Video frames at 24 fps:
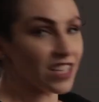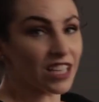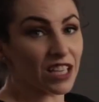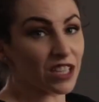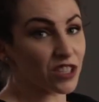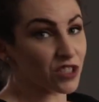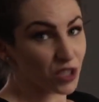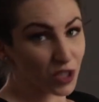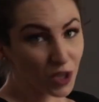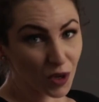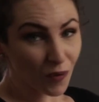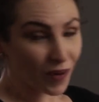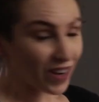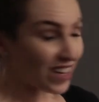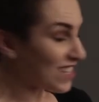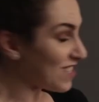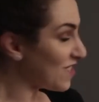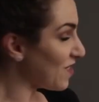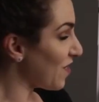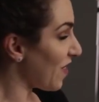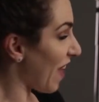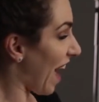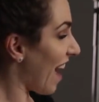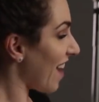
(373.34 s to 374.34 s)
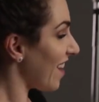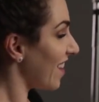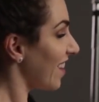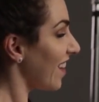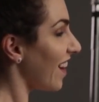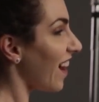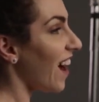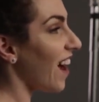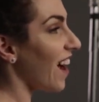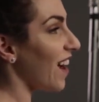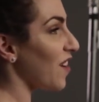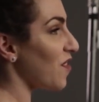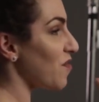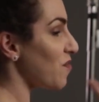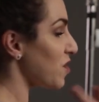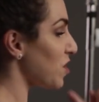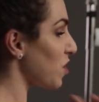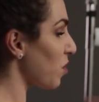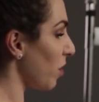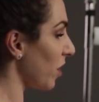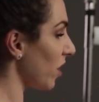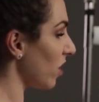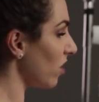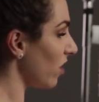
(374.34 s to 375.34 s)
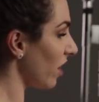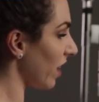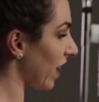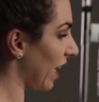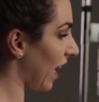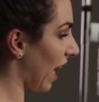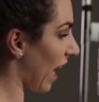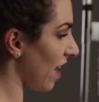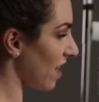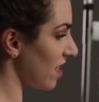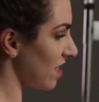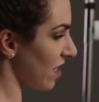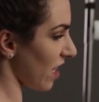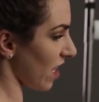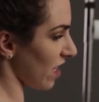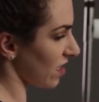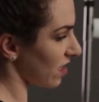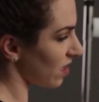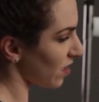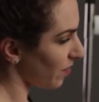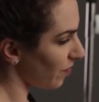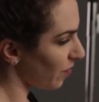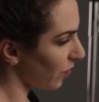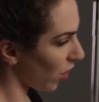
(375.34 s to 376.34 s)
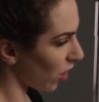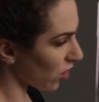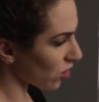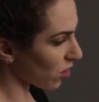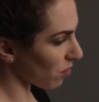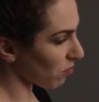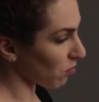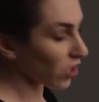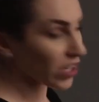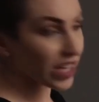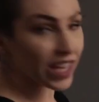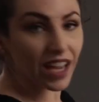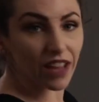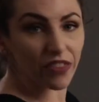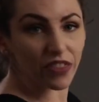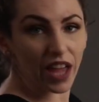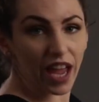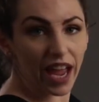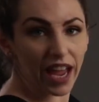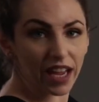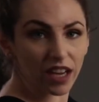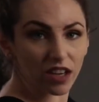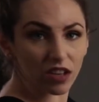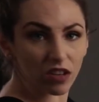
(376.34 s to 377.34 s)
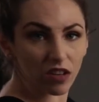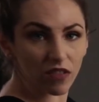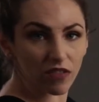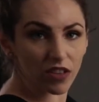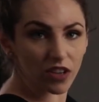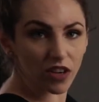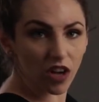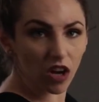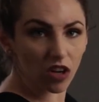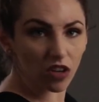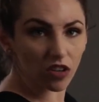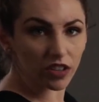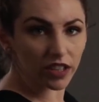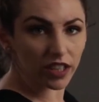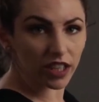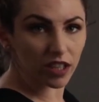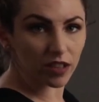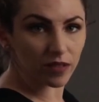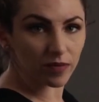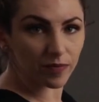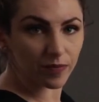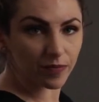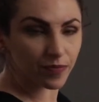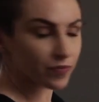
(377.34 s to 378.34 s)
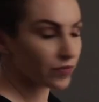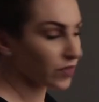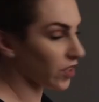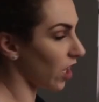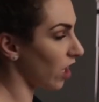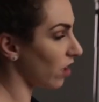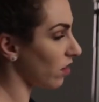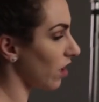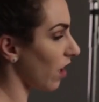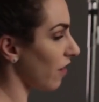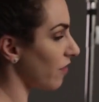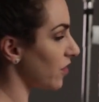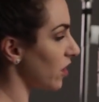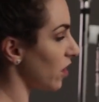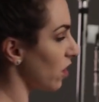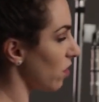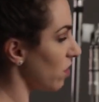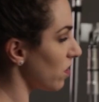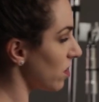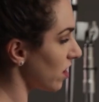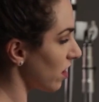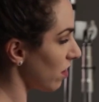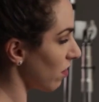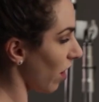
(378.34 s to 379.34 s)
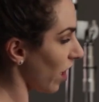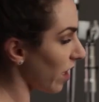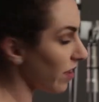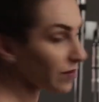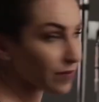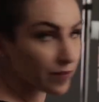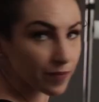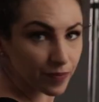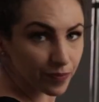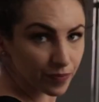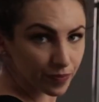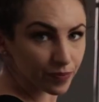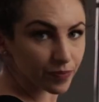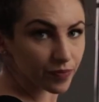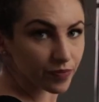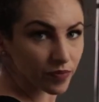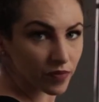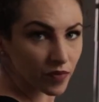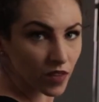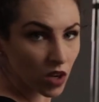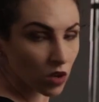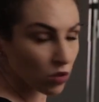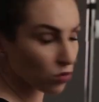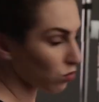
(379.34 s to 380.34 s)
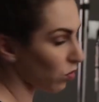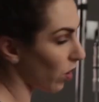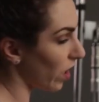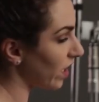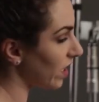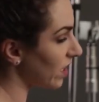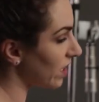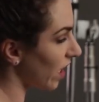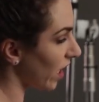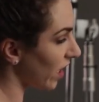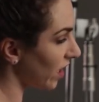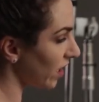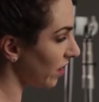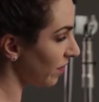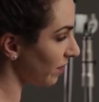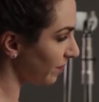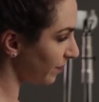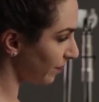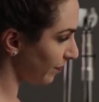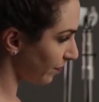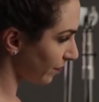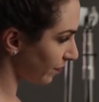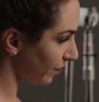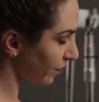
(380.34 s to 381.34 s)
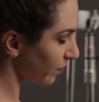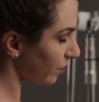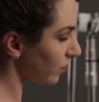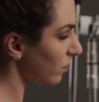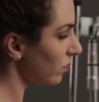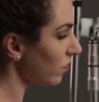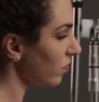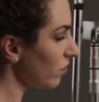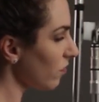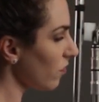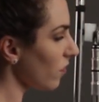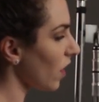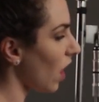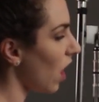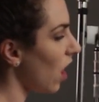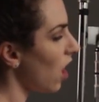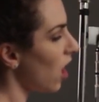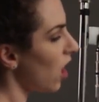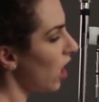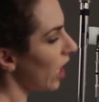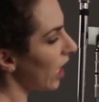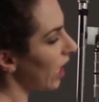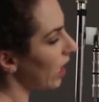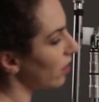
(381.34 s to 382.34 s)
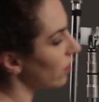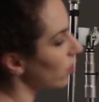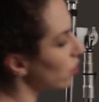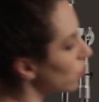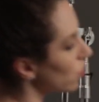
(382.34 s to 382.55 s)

So you don't want to do that. So what you're looking at is this. All right, so I'm looking at the handle of the knuckle here. All right, lefty-loosey, right? Righty-tighty. In the